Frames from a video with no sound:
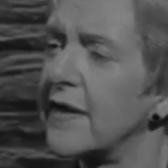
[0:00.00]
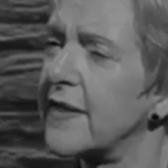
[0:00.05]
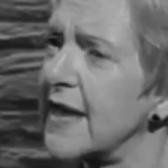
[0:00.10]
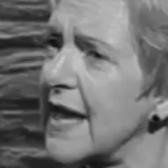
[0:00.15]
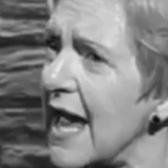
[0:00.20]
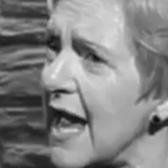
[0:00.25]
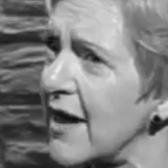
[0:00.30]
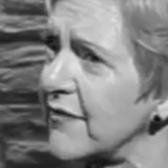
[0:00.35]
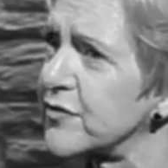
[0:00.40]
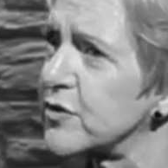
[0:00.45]
The
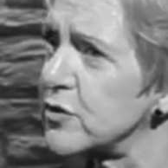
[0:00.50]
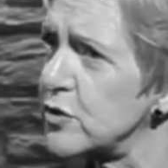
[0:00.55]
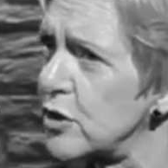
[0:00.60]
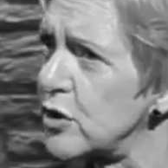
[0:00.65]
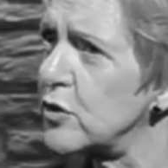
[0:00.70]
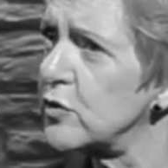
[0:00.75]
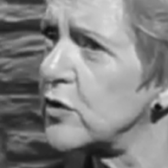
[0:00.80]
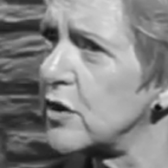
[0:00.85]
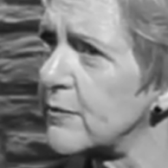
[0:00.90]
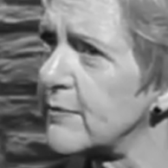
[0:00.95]

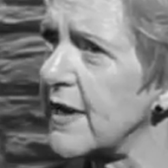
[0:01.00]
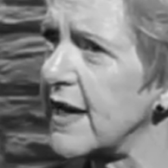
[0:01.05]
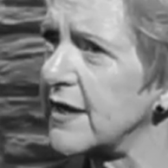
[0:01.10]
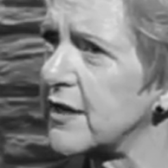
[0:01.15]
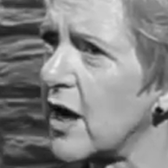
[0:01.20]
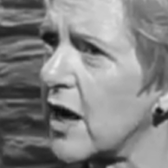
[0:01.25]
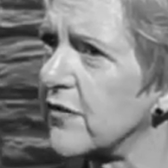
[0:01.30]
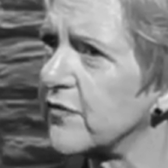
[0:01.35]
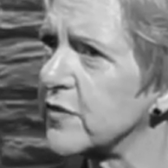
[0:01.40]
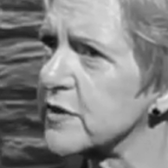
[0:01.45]
afternoon that
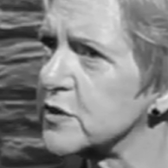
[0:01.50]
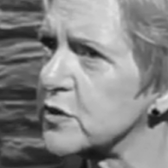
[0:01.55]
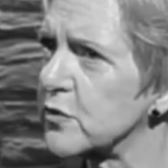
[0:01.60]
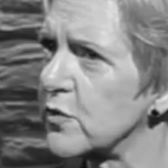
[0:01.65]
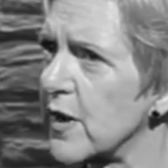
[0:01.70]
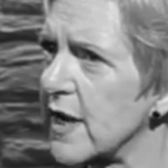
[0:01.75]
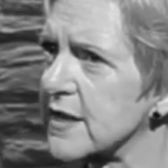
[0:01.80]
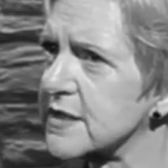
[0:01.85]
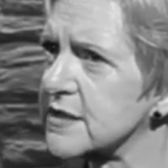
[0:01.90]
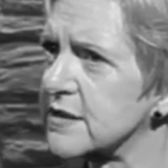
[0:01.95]
Madoff was
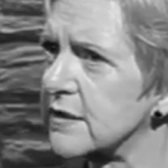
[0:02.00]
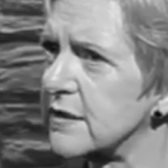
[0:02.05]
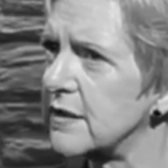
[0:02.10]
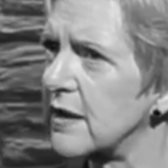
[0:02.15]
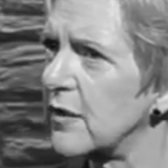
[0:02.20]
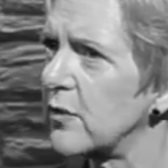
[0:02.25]
arrested